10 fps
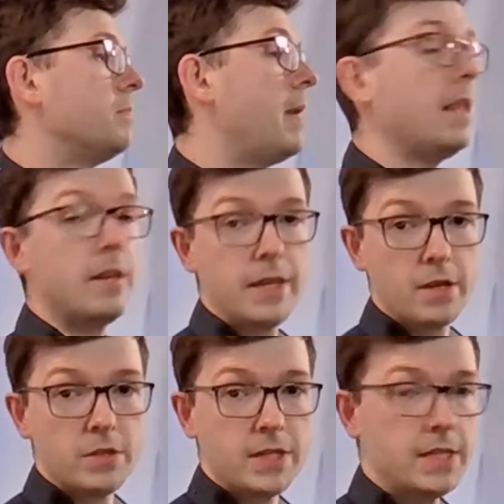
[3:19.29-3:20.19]
melody
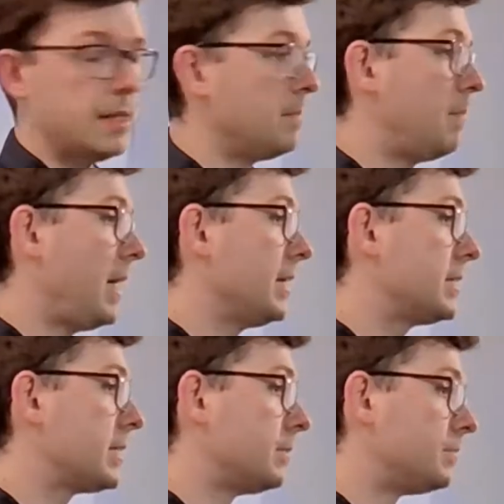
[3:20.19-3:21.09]
goes into the
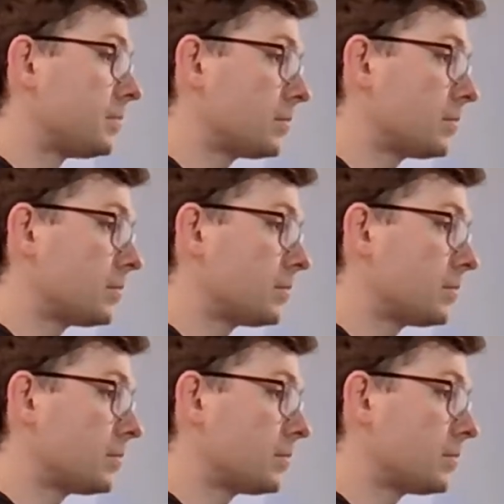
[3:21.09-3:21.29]
bass,